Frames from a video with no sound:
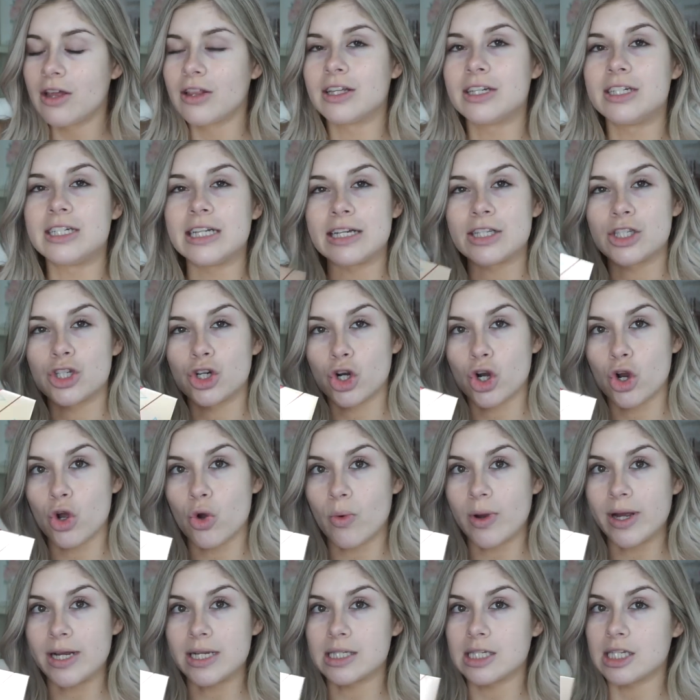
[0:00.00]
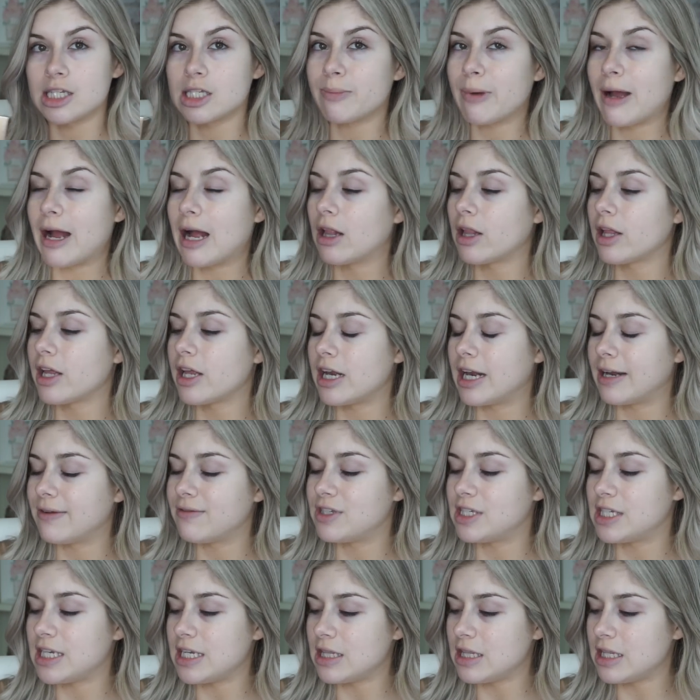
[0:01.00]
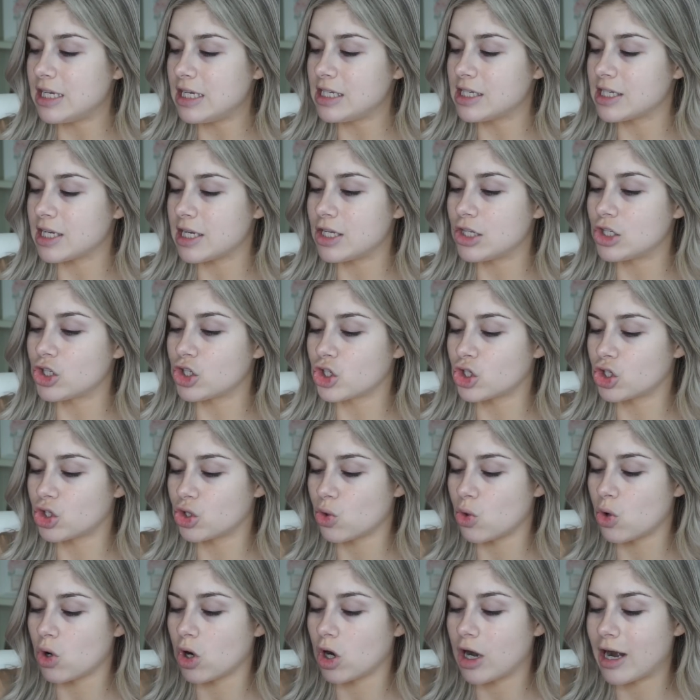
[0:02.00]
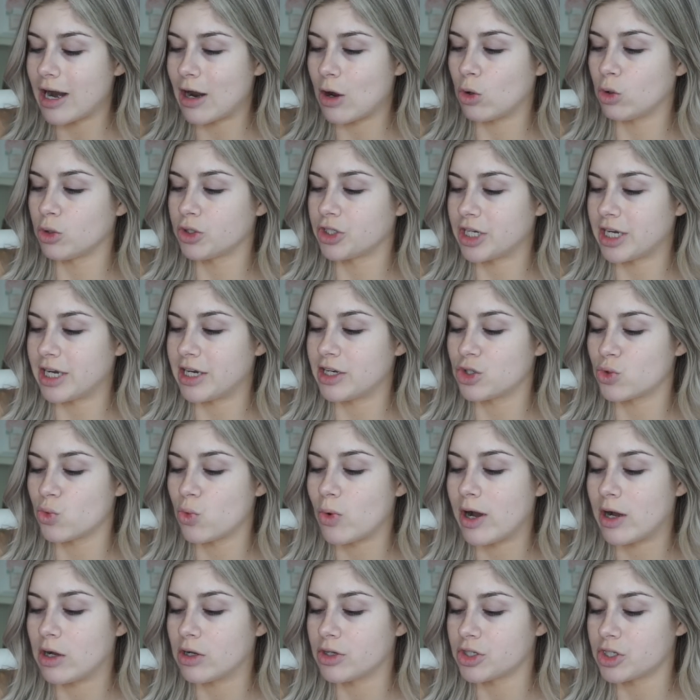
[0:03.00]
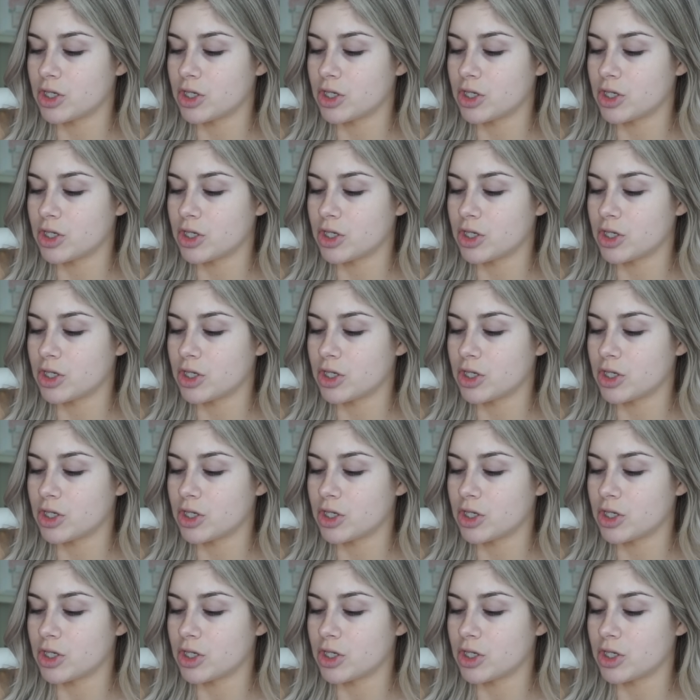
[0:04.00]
the Desert Oasis palette, and I've seen these in store at Ulta as well.